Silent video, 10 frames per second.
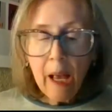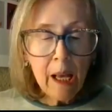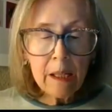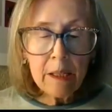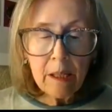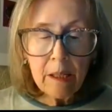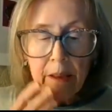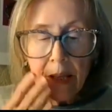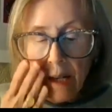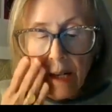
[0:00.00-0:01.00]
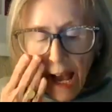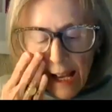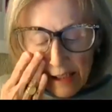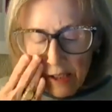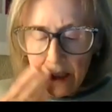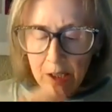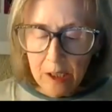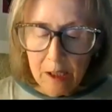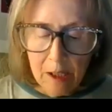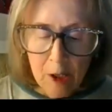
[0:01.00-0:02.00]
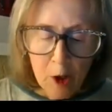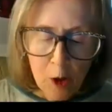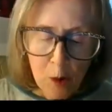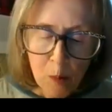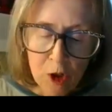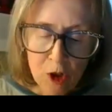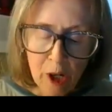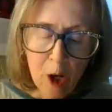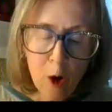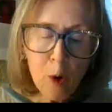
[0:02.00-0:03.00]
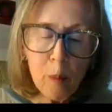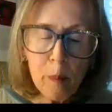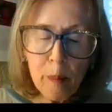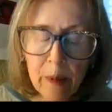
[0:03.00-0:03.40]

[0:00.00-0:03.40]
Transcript: And the last, which I hope